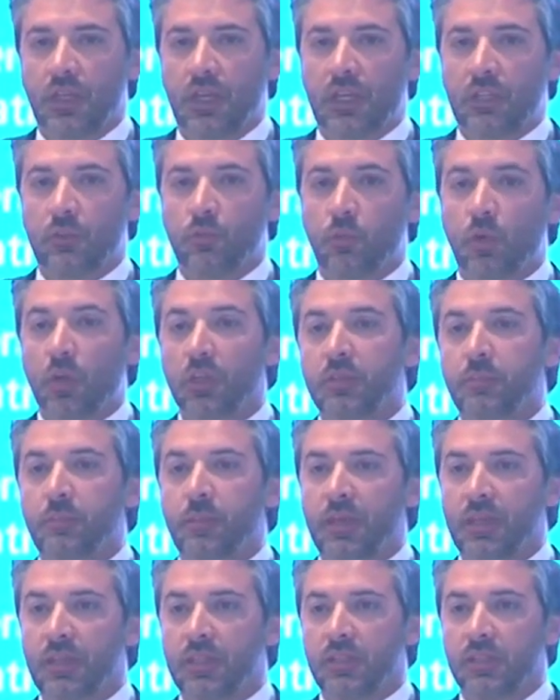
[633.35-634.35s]
At what
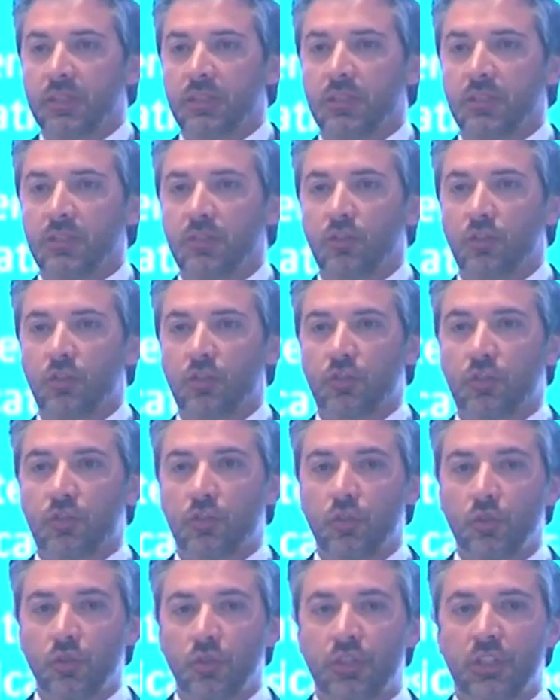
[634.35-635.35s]
pace
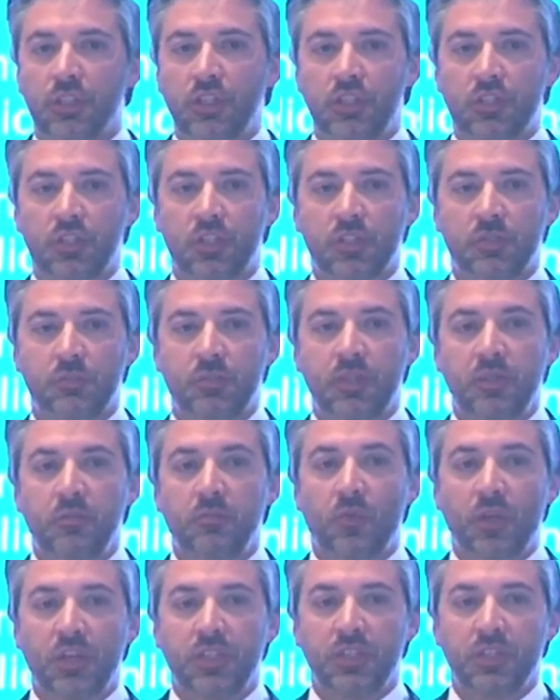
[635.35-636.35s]
should teachers be
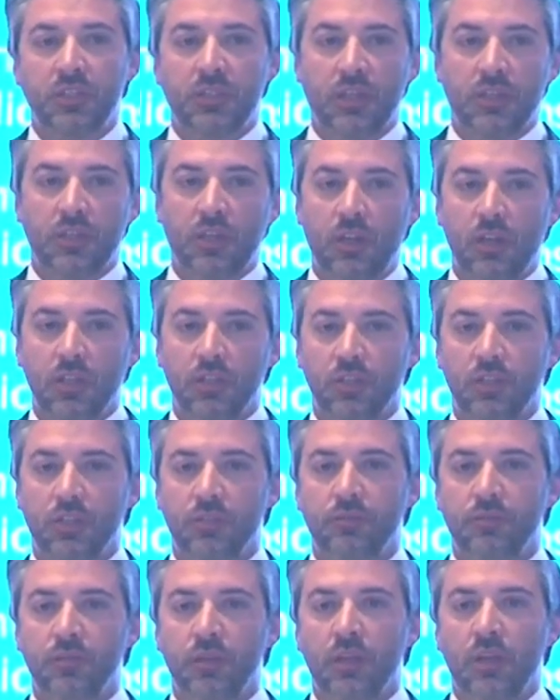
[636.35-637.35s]
embracing
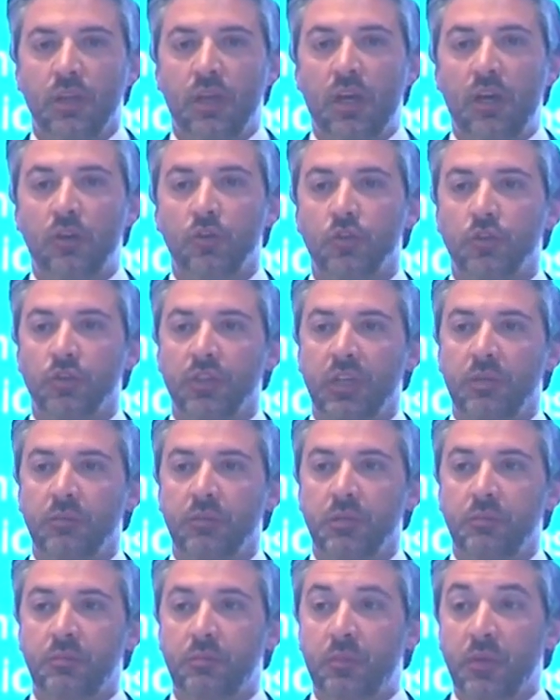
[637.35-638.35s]
technology? How should they
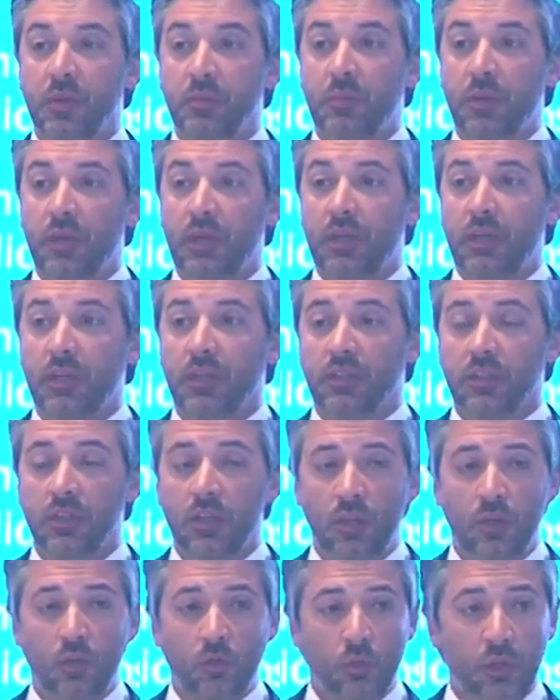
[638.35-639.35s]
be
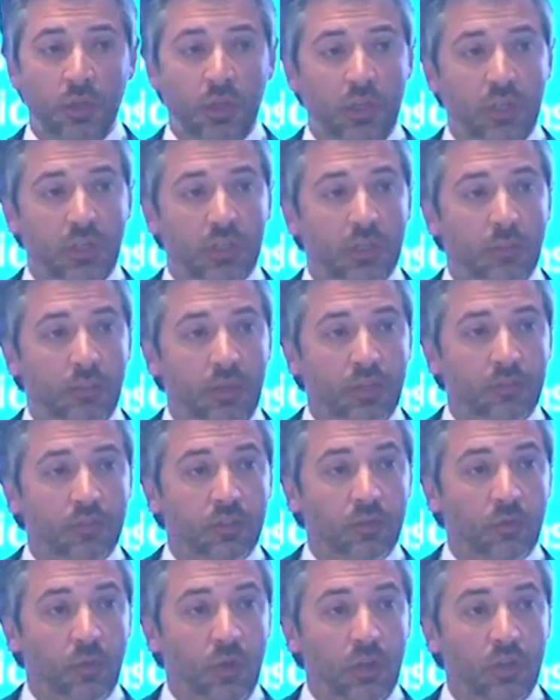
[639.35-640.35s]
prepared? We heard about
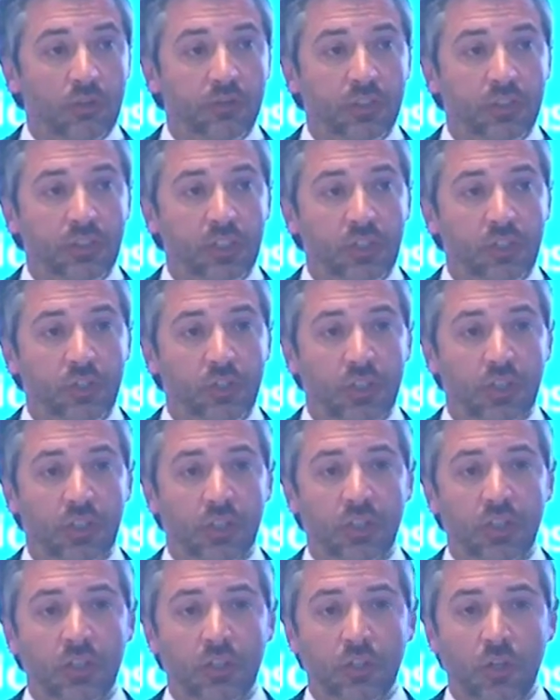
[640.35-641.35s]
the role of the
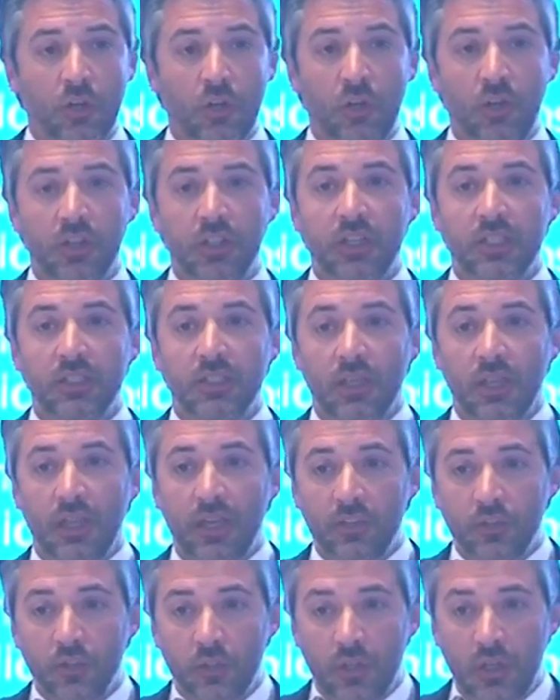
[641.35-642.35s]
teacher, not only as a
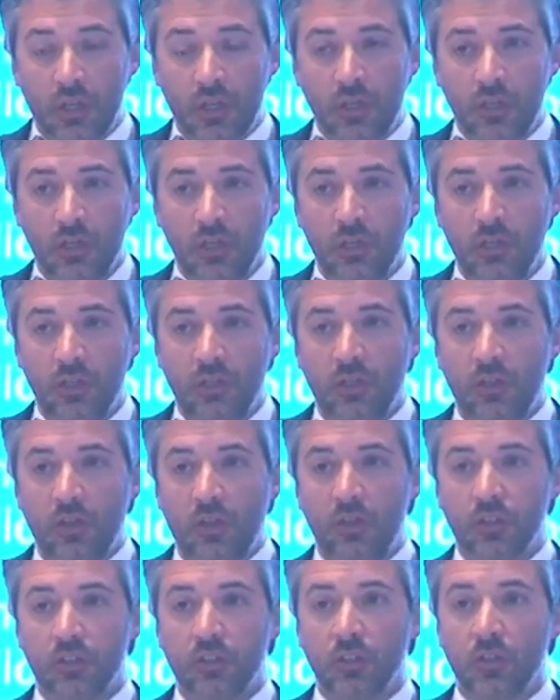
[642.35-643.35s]
lecturer,
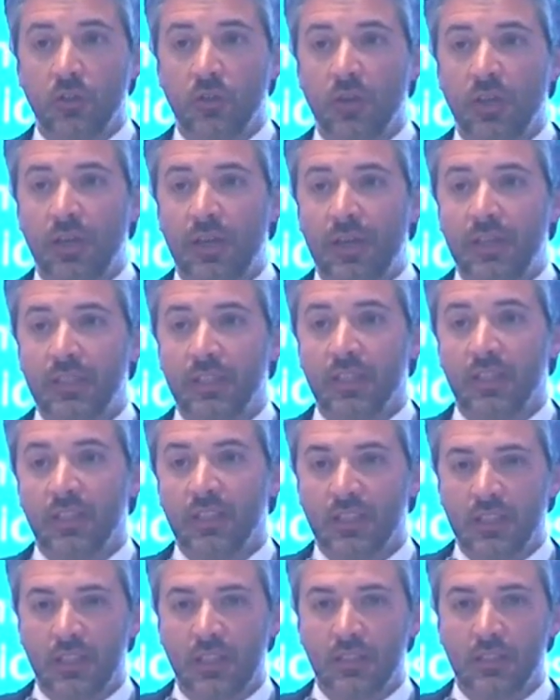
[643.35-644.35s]
also as a
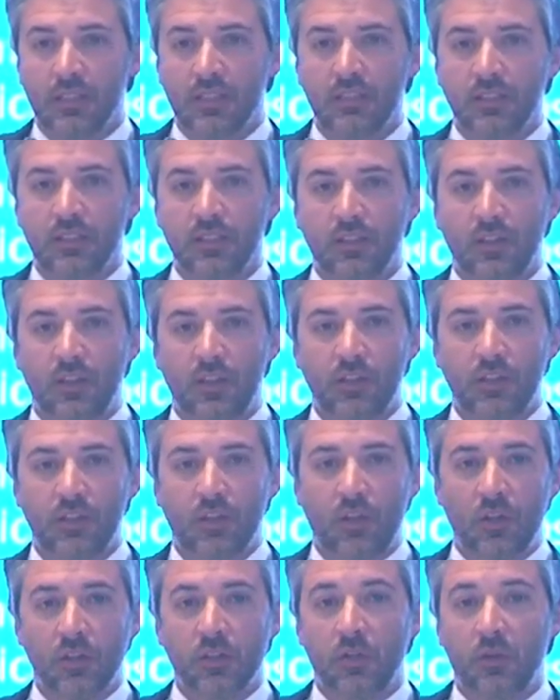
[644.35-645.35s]
consultant, and
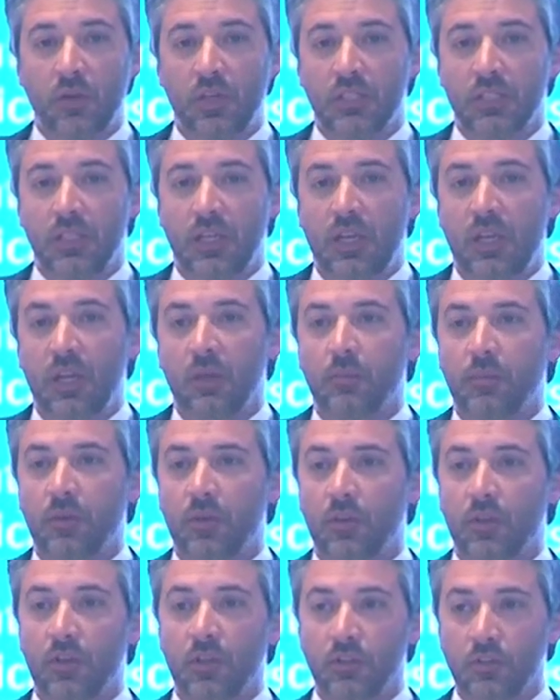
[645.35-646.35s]
also as a
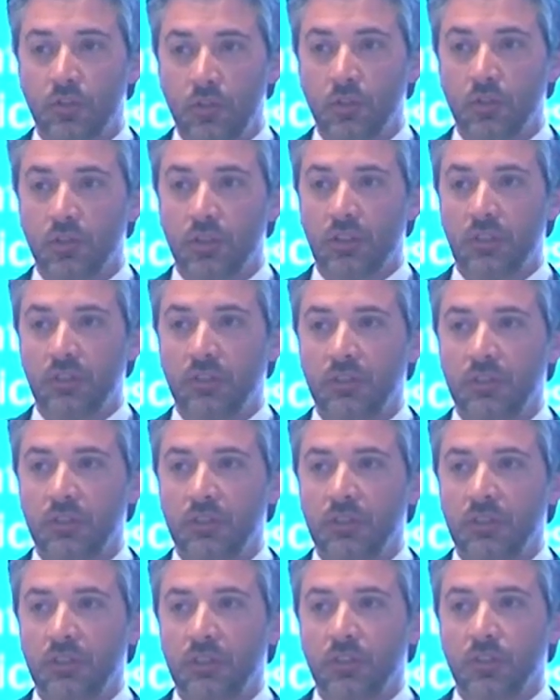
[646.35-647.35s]
helper or a tutor.
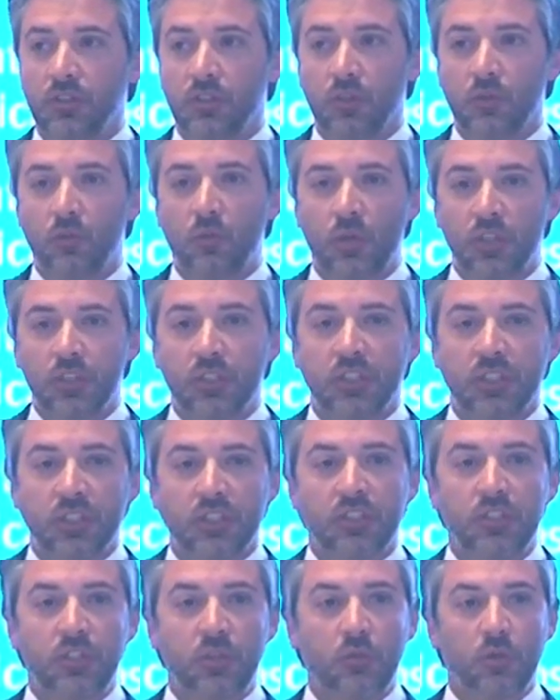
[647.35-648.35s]
So what's
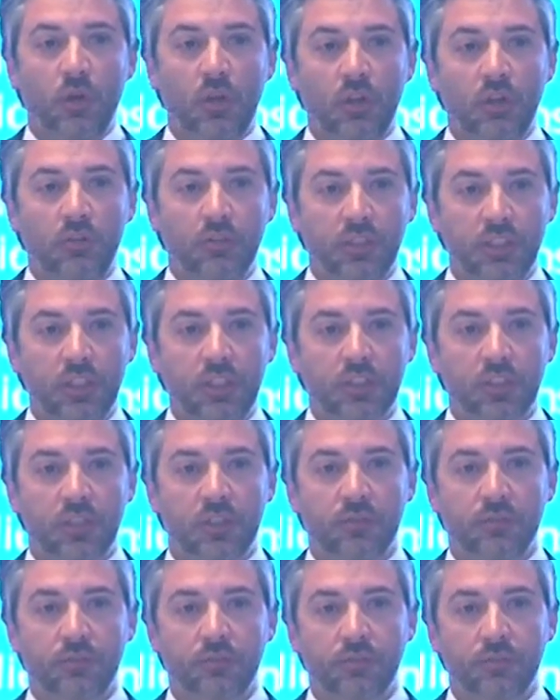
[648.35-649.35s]
this new role of a
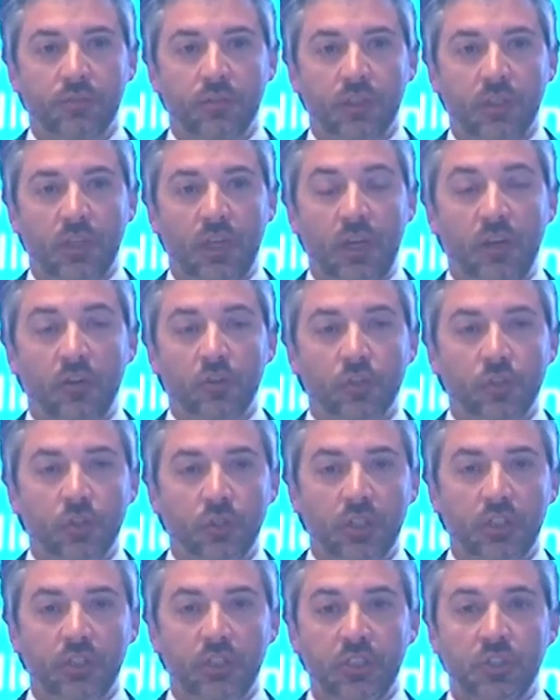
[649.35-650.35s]
teacher? How
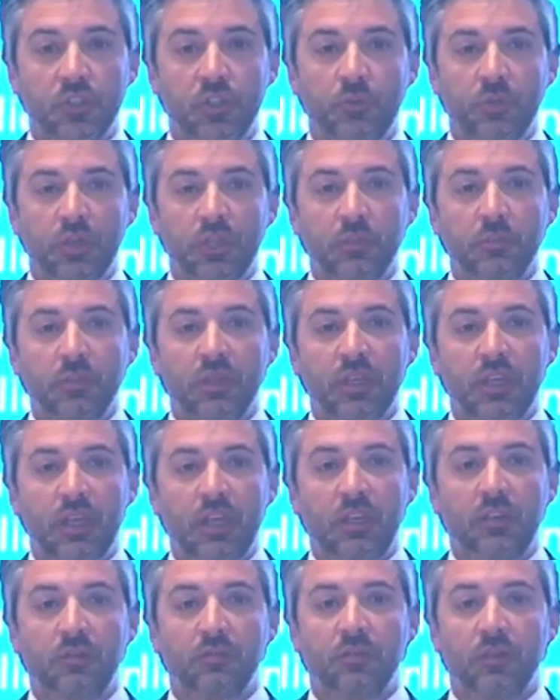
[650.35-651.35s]
should a teacher really
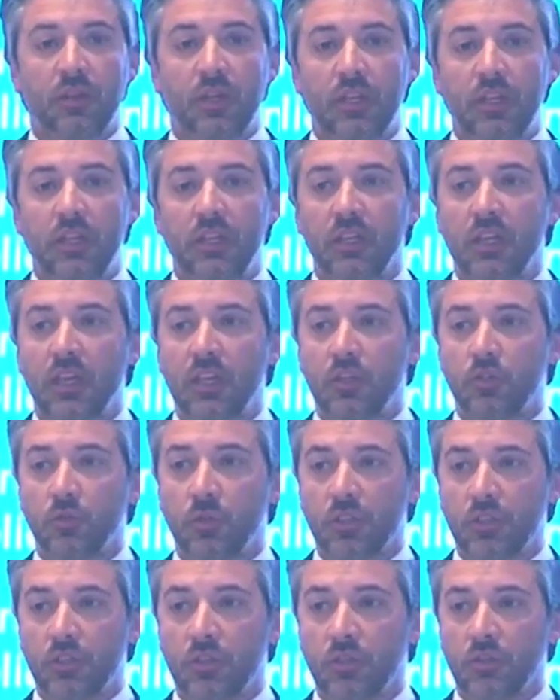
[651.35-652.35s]
behave and engage
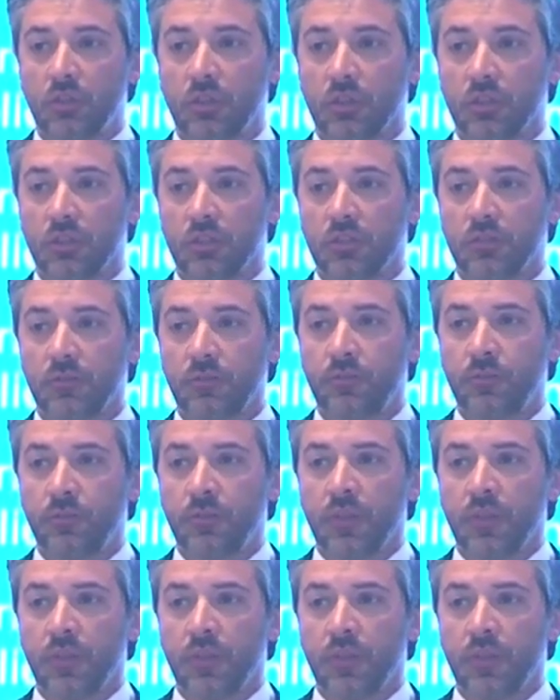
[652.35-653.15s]
with students?